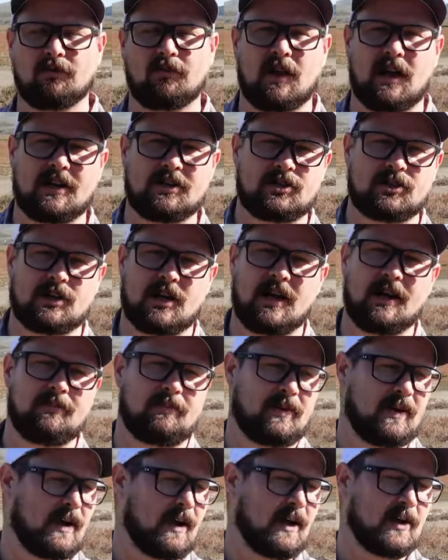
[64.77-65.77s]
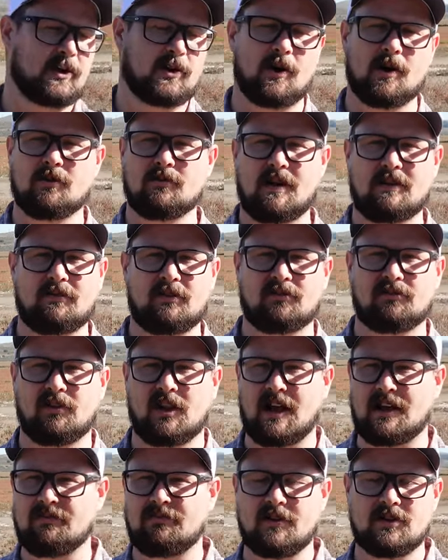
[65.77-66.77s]
fly shop, Kern River
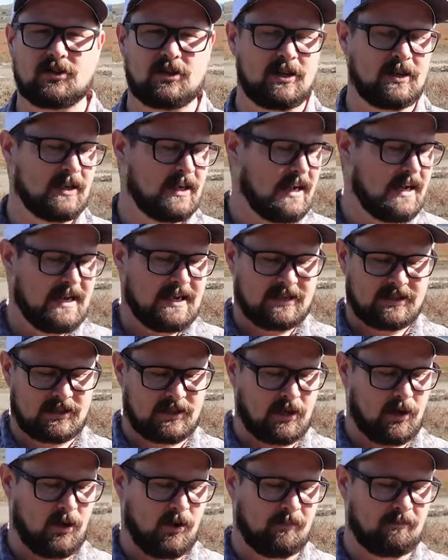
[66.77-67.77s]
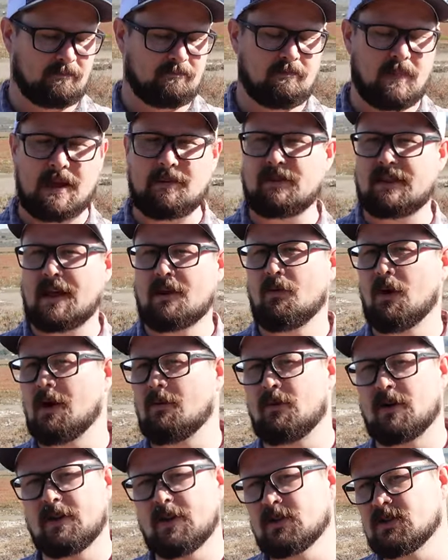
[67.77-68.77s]
Fly Fishing. So maybe they
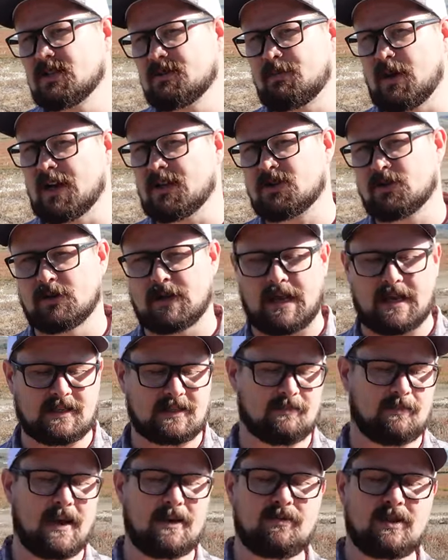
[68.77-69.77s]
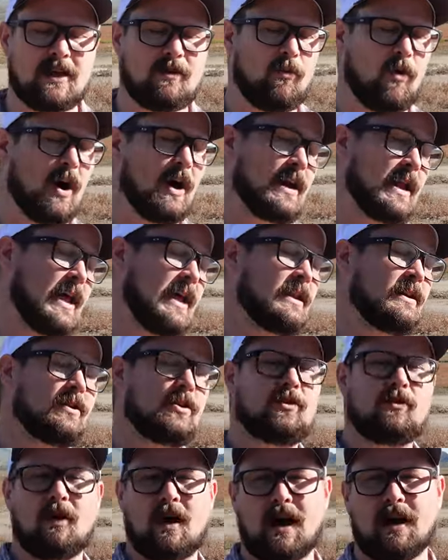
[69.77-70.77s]
want one of those special nets. Maybe they want a
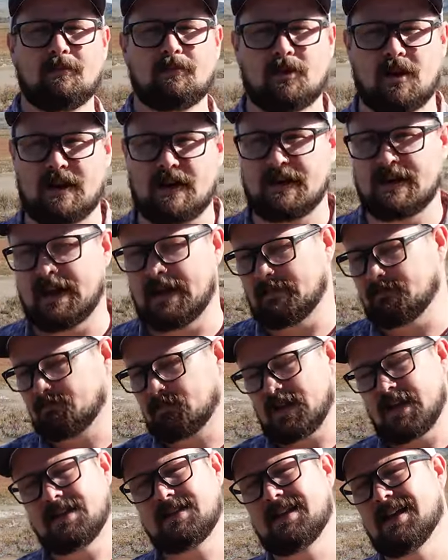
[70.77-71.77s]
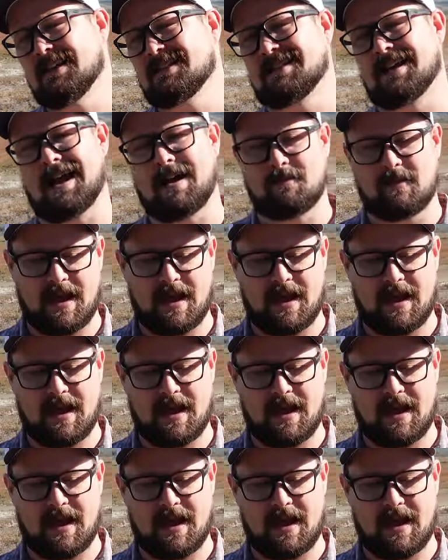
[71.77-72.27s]
new upgraded net. It does not